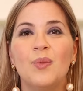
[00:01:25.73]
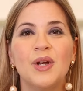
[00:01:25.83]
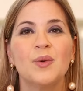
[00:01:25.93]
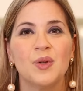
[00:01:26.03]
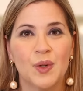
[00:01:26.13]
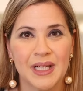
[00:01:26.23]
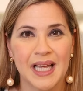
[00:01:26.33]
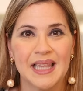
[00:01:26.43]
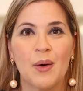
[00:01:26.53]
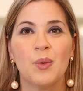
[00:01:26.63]
We don't work
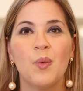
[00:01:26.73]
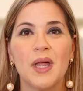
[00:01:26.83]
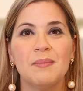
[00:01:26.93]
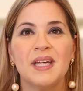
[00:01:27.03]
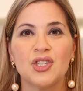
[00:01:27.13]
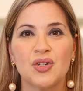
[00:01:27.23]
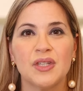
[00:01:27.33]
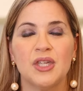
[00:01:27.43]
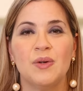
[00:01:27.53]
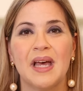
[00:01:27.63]
like that. We want to make sure
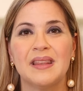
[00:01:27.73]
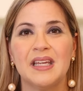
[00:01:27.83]
that you get